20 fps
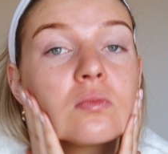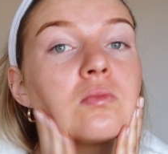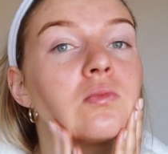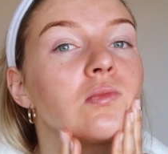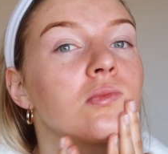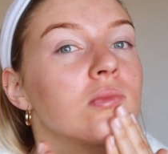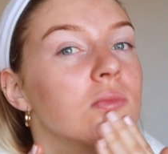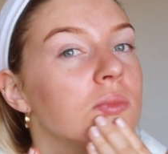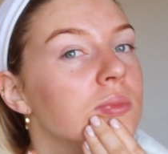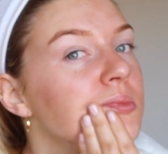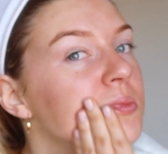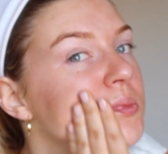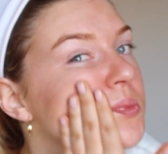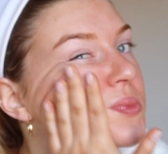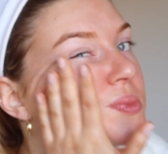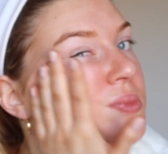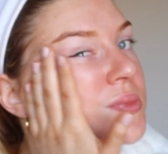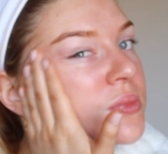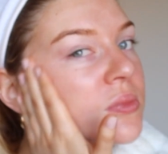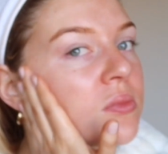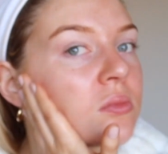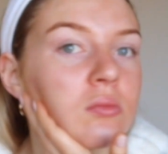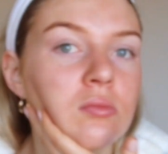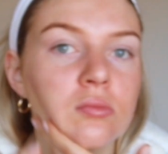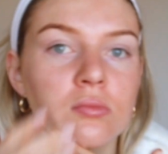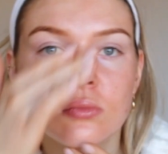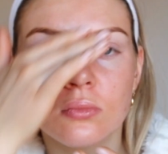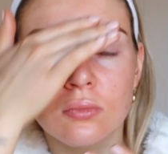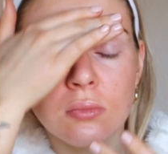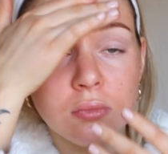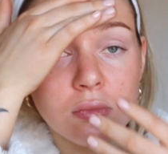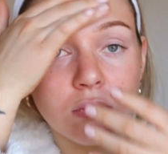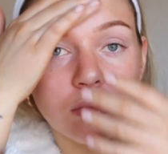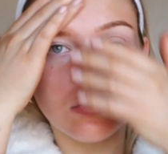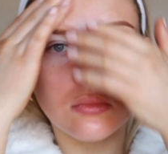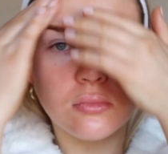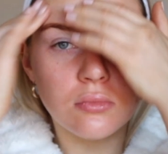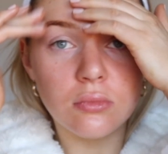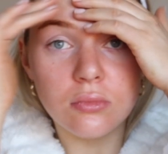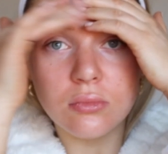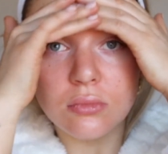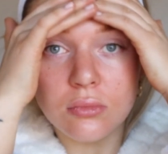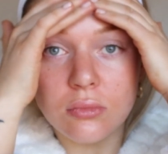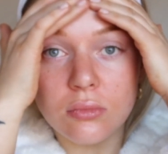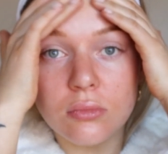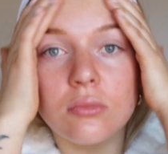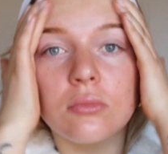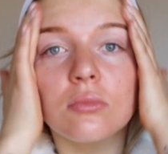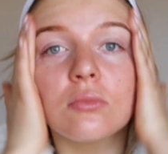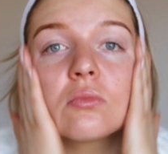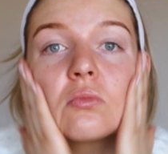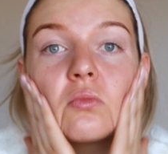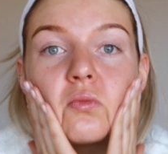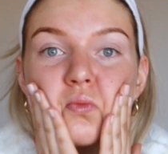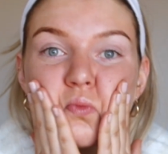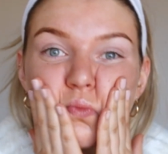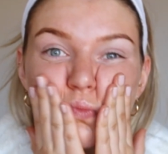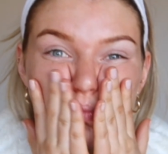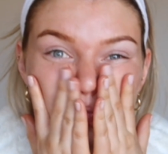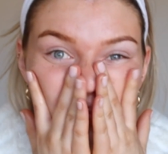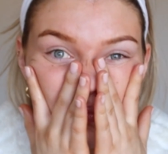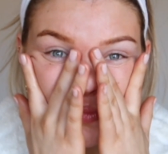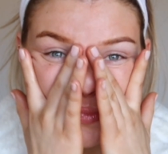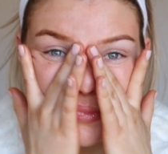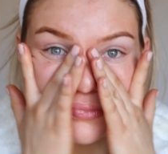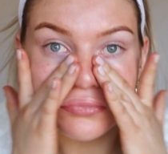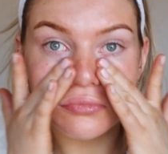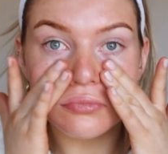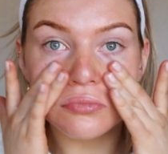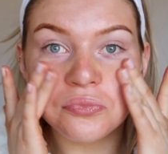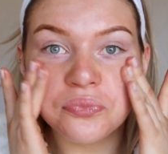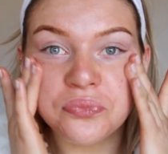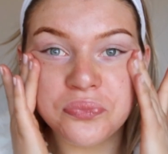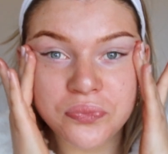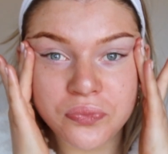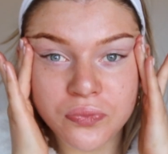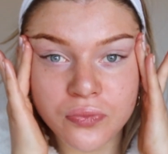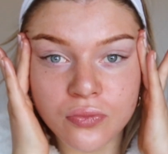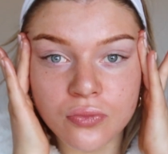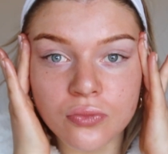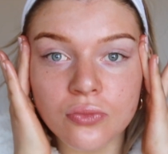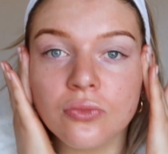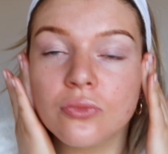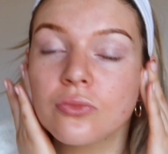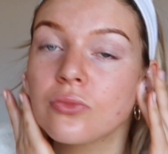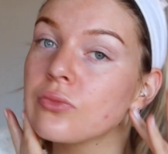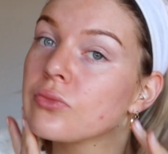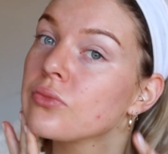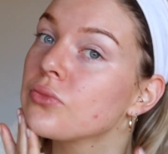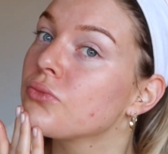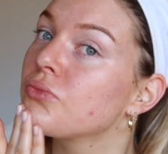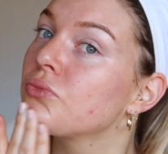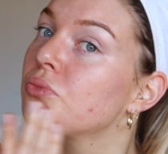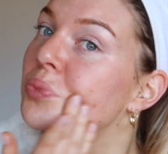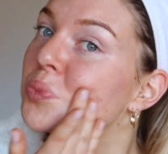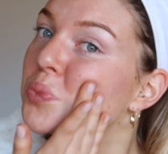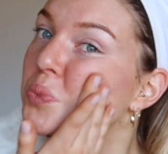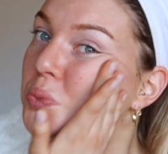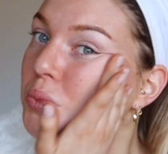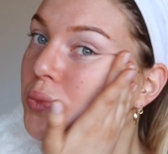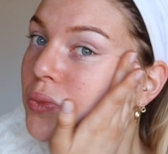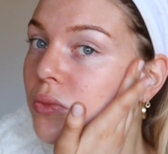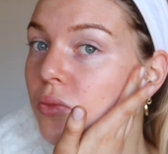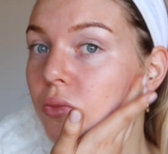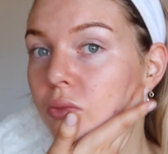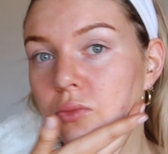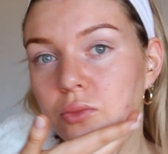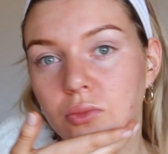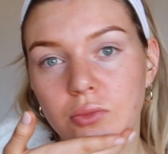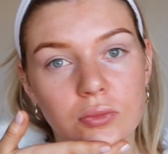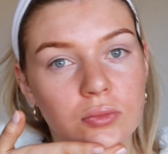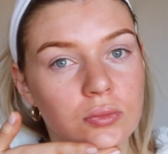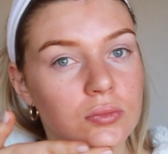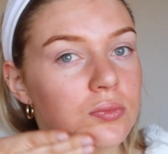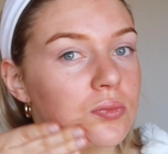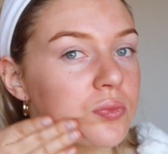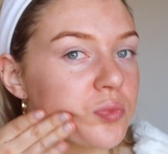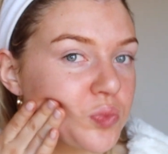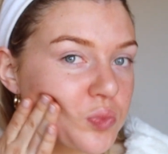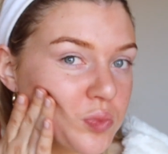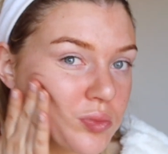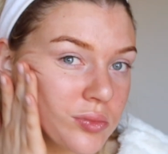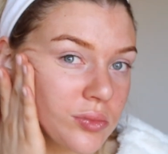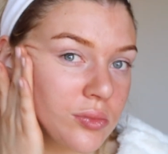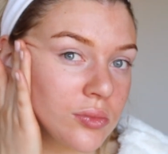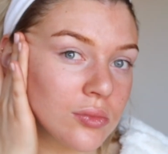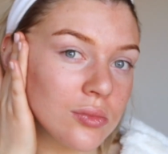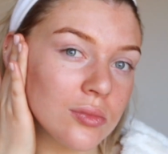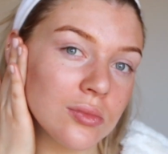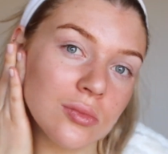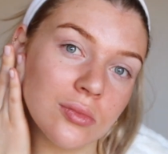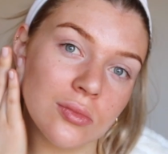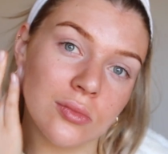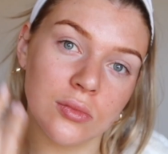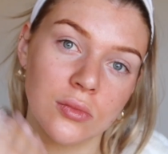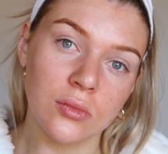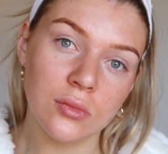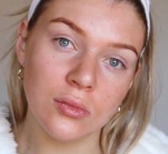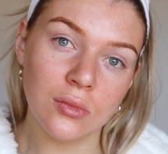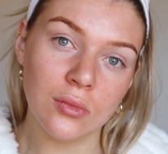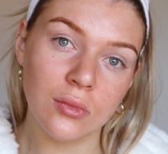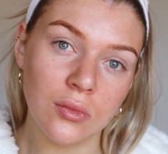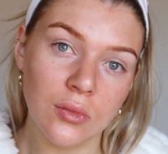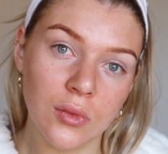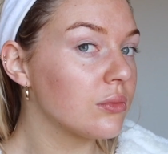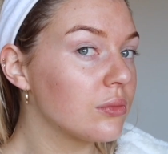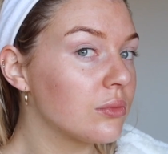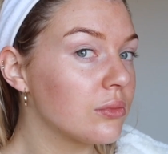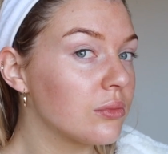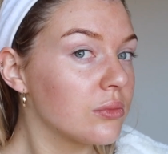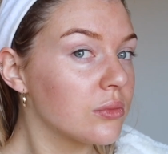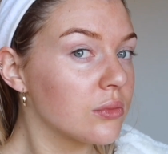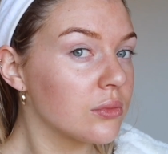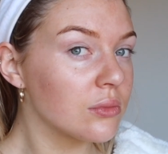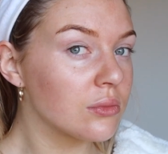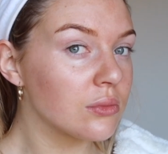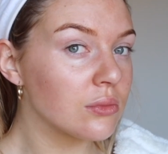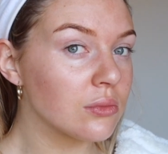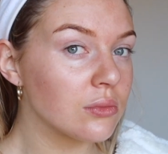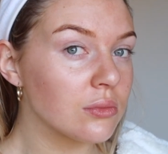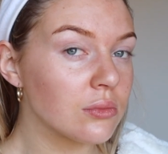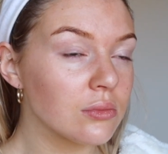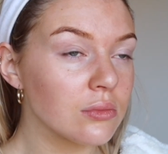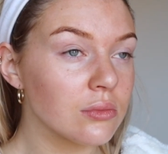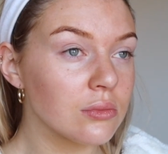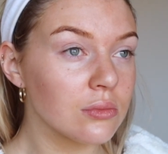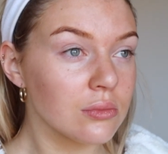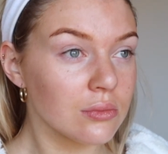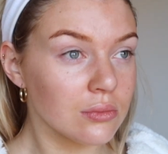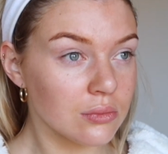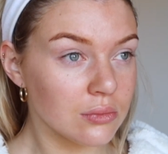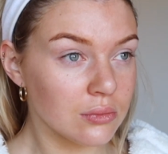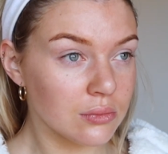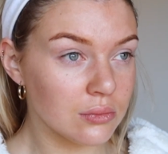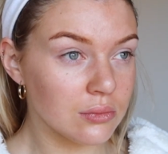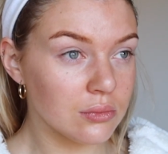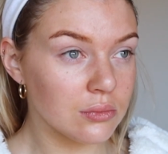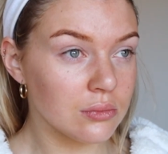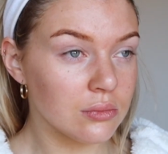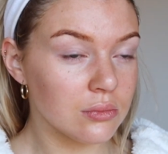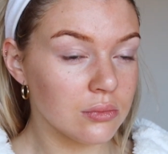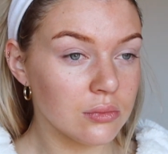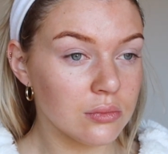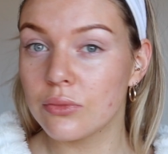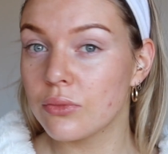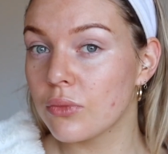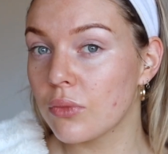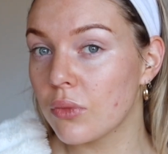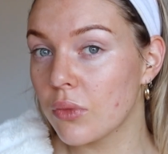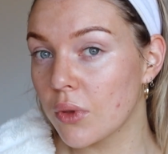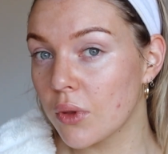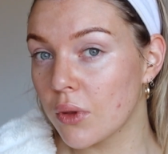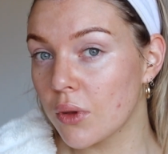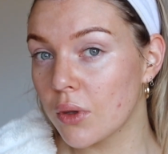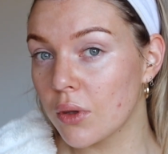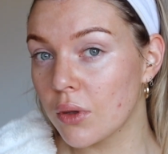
blood flow to the skin surface and give a more plump look. One thing to keep in mind about this product is that it has a really strong lavender scent, so if you are allergic to lavender, I wouldn't recommend using it.